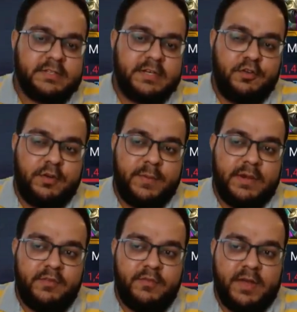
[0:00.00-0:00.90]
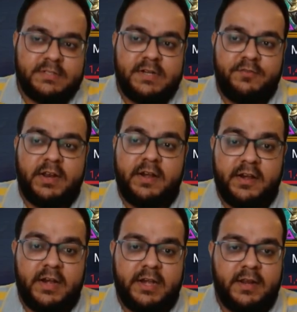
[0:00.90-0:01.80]
It could have been even faster. I've done it in
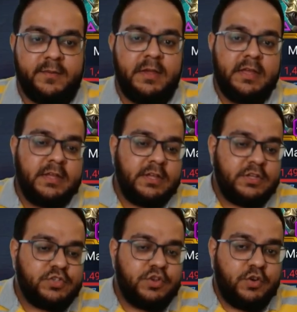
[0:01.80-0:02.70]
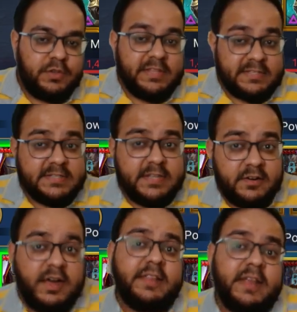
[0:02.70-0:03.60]
18. So this is the
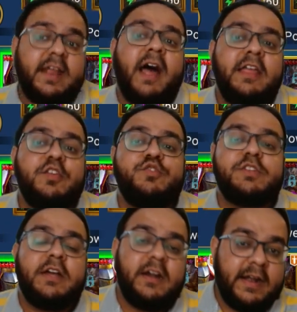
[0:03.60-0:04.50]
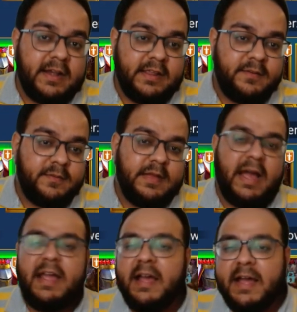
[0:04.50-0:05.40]
run that I use currently.
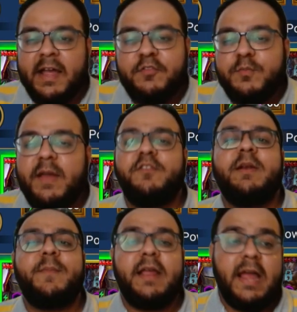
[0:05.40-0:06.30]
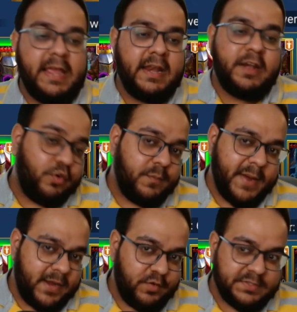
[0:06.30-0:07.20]
I have to manual it, but I don't
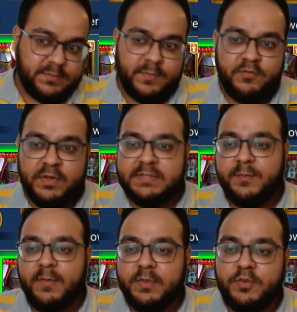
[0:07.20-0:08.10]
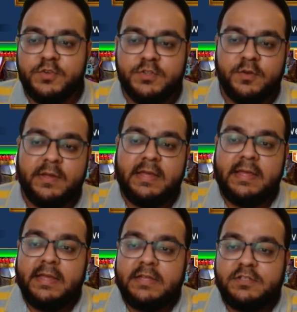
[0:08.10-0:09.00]
mind once a month or so.
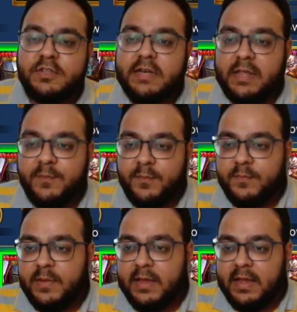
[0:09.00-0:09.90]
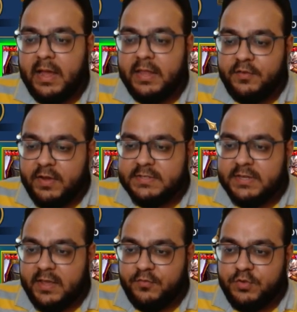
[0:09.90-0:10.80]
So the team otherwise
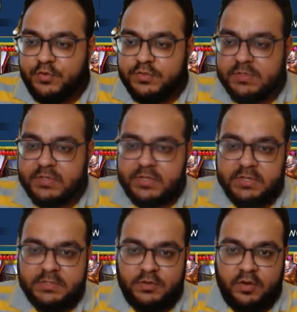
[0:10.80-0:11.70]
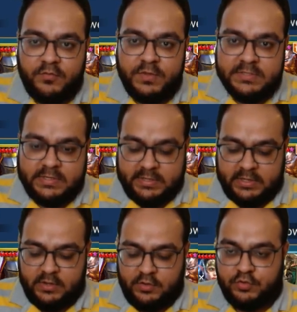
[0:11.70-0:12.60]
that I've used is
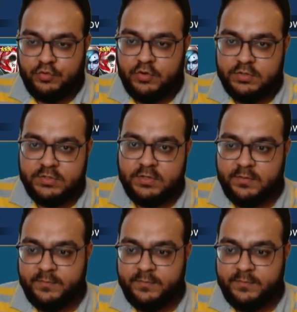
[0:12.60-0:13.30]
obviously Eurost.